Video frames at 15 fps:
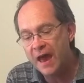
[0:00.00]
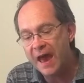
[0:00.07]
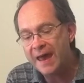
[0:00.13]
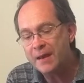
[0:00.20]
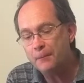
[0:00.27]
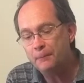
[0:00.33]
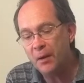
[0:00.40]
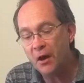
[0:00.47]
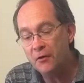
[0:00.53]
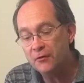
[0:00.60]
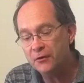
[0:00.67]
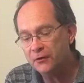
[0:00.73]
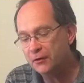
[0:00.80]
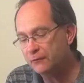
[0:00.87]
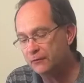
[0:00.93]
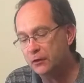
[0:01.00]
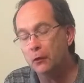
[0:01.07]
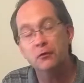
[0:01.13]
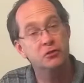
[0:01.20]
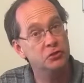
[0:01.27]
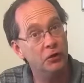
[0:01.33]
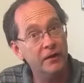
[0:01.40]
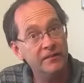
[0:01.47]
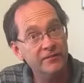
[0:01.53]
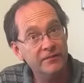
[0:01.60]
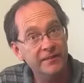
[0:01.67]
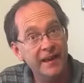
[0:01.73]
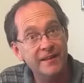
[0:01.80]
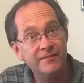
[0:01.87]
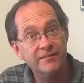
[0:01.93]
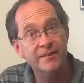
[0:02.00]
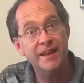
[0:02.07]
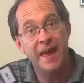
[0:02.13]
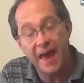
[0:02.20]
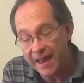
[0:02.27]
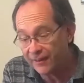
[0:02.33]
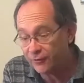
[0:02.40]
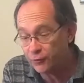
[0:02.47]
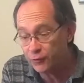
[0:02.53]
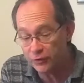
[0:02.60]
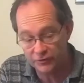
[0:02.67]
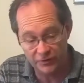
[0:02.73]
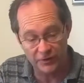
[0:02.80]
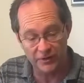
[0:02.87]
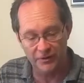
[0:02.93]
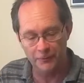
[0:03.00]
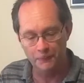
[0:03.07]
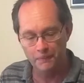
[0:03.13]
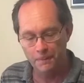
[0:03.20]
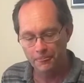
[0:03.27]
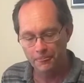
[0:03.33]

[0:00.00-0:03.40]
an opponent of your choice gets an extra turn,